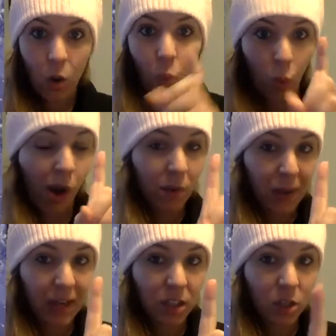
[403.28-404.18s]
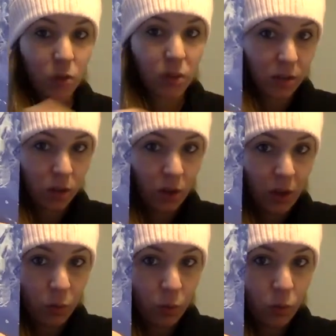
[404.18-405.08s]
one painting utensil,
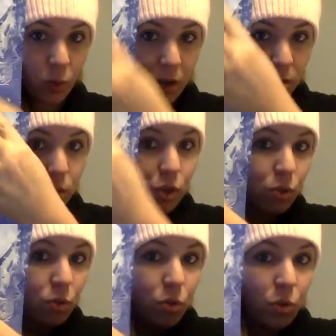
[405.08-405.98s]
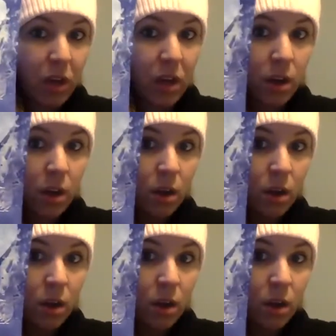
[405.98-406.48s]
and 1, 2, 3,